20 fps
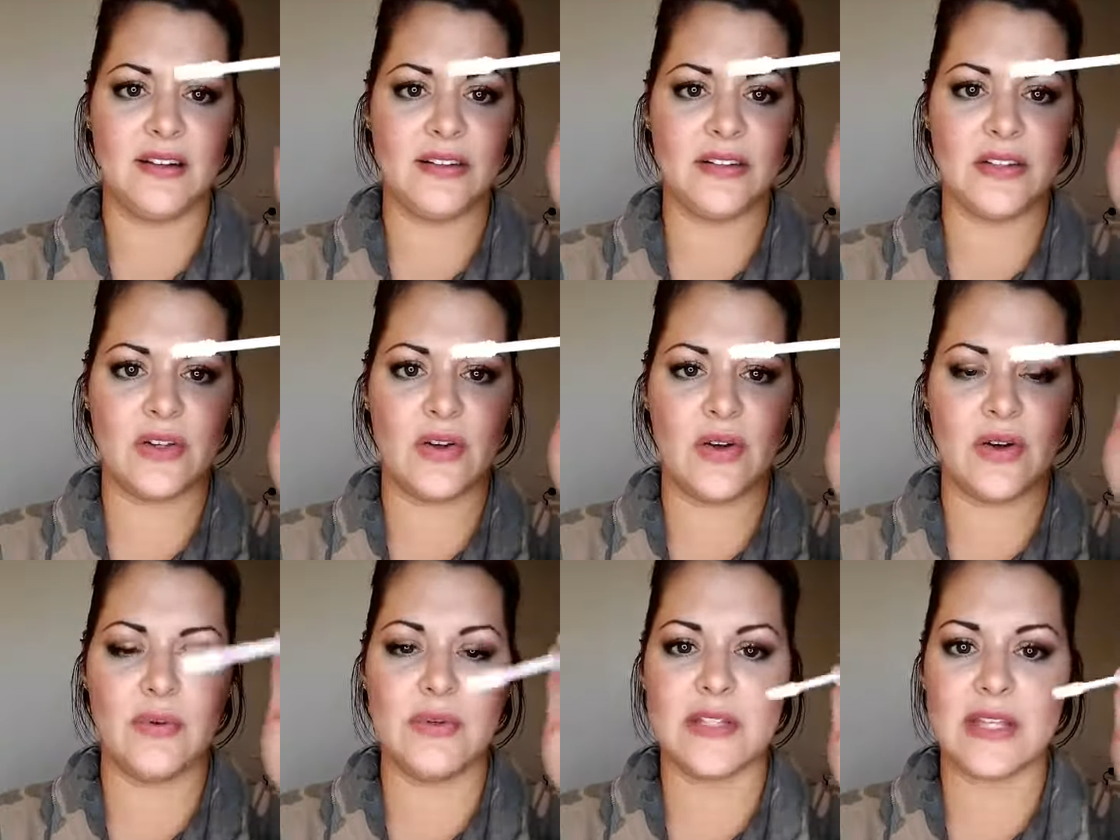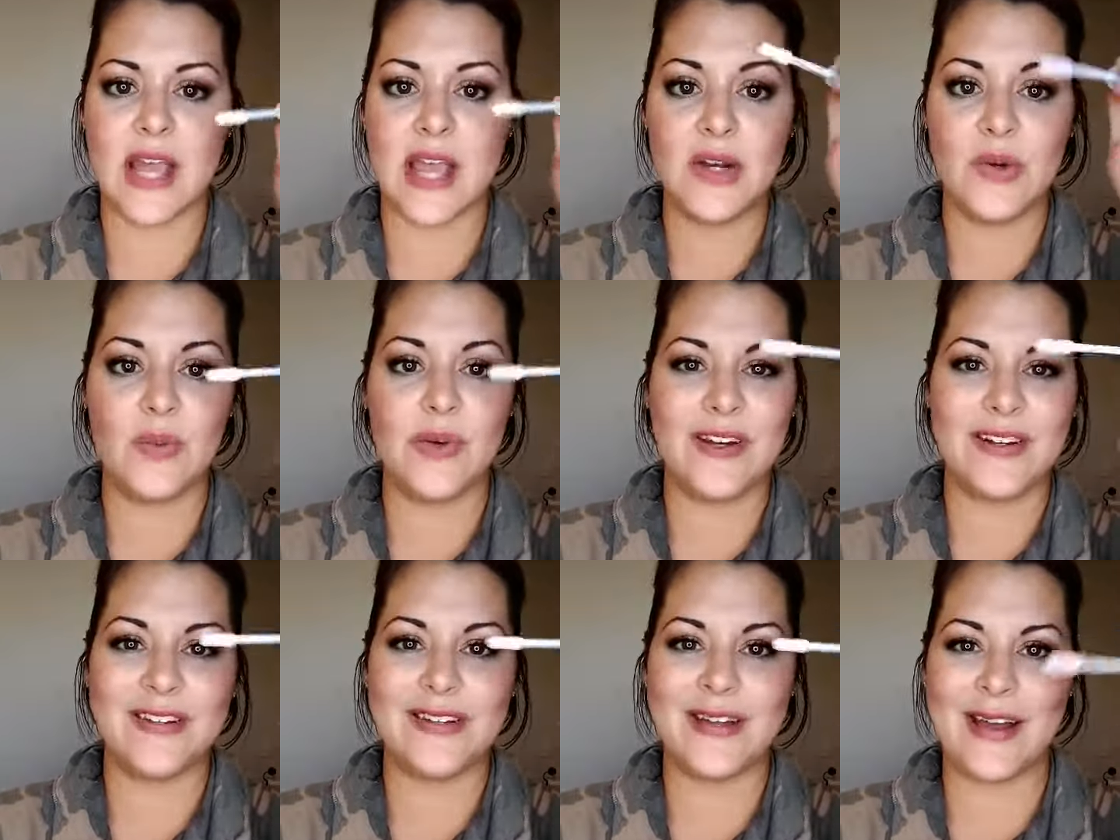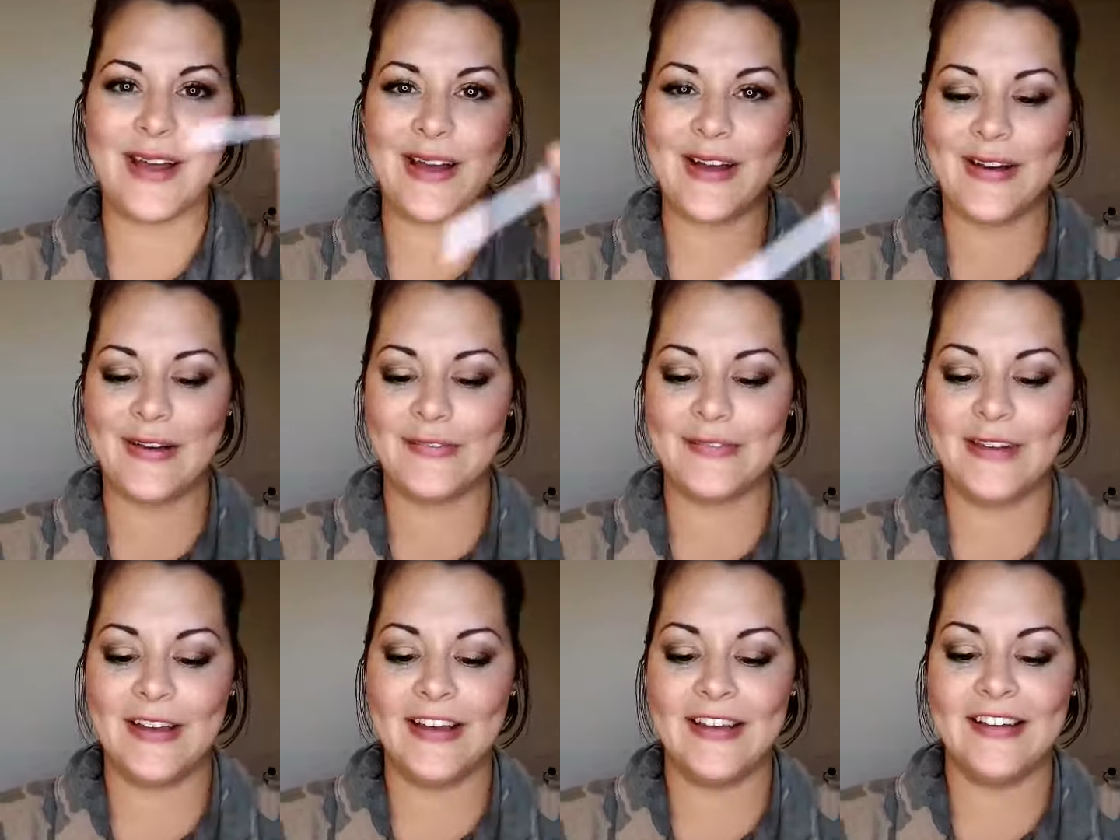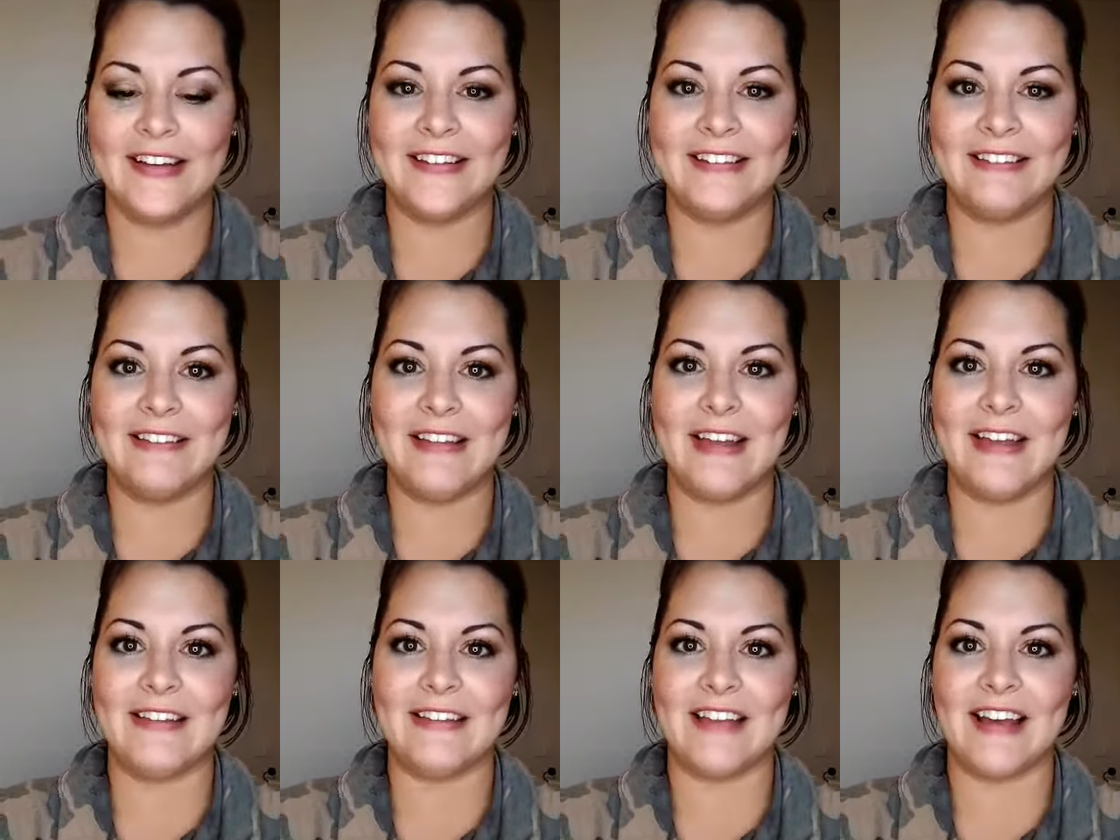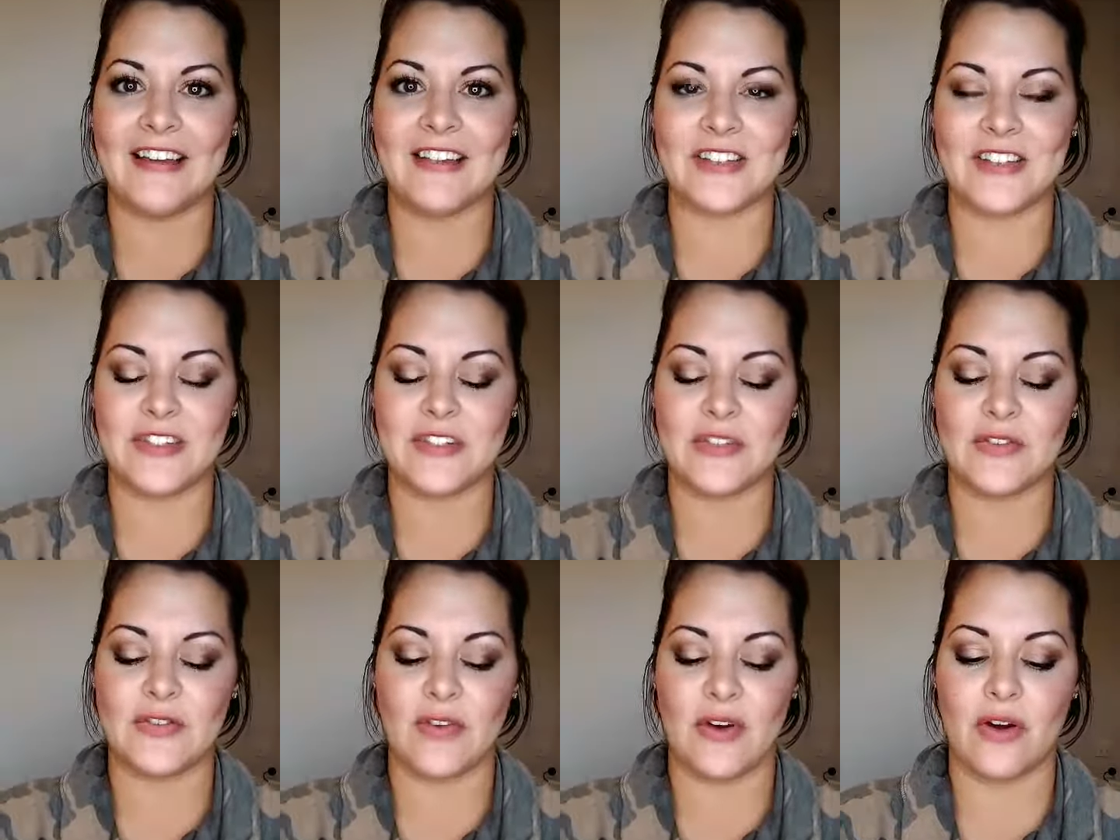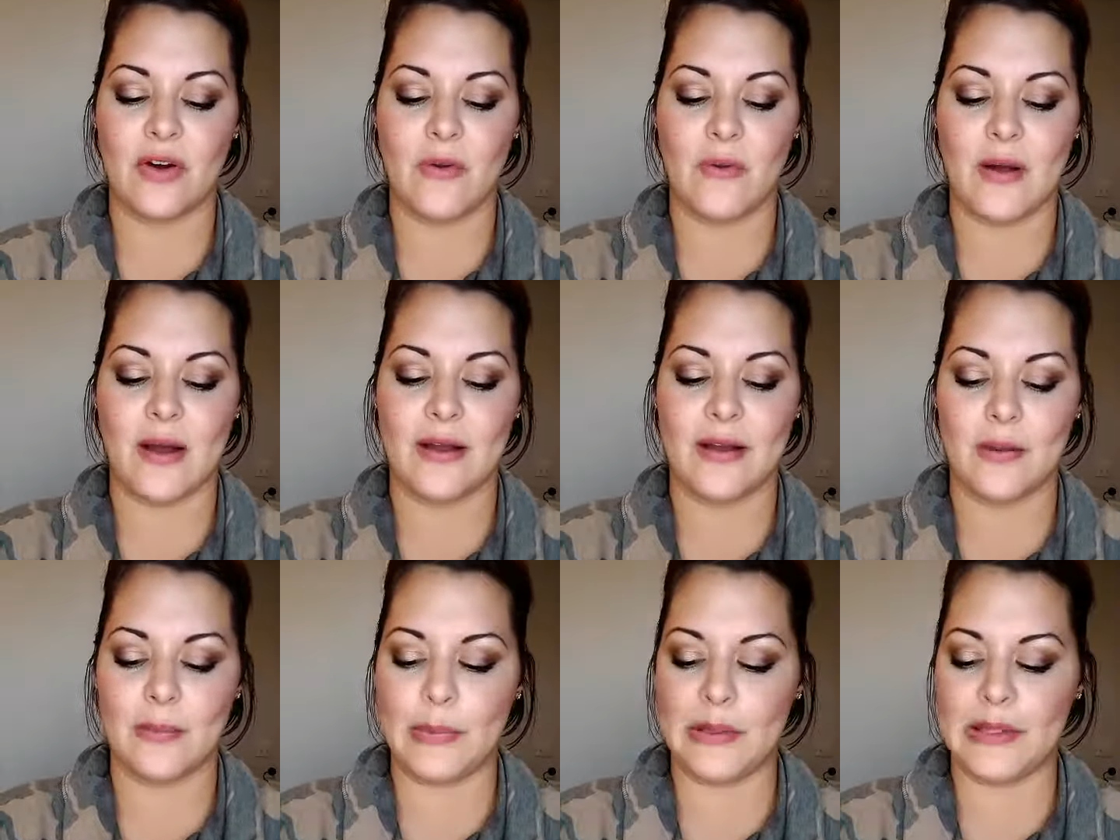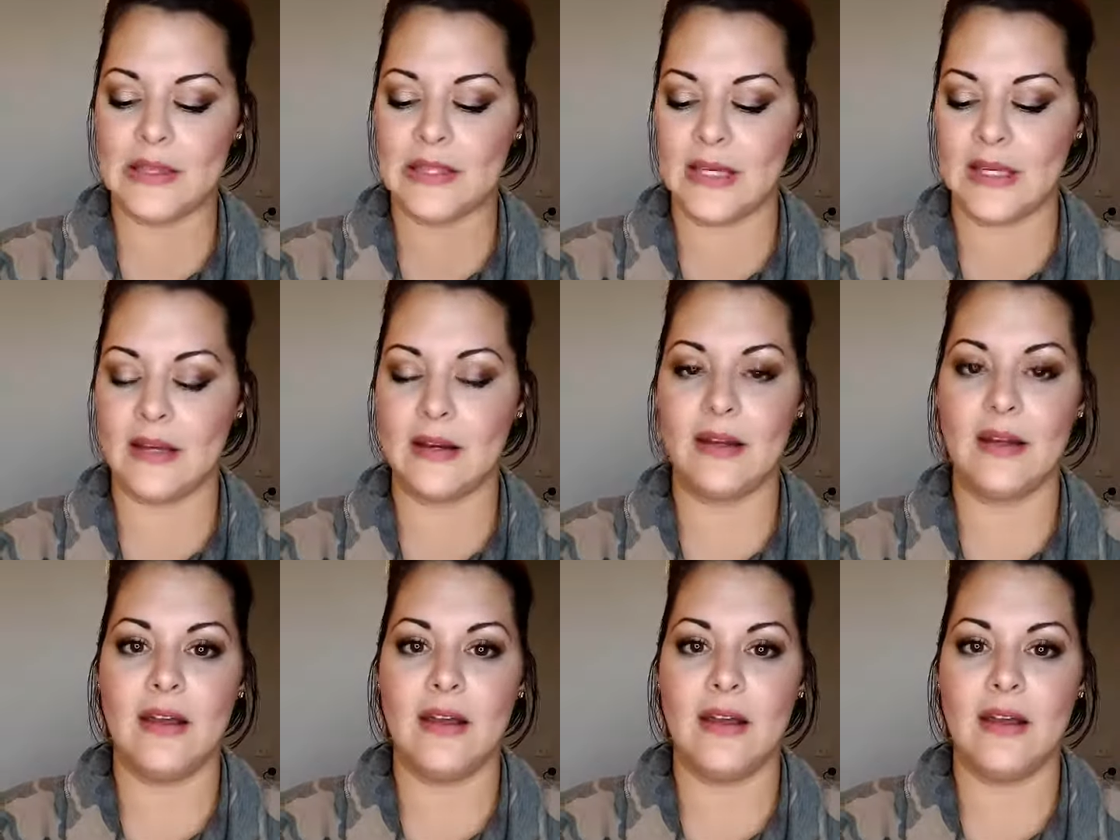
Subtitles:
So it was kind of weird to have light lashes for a while, but then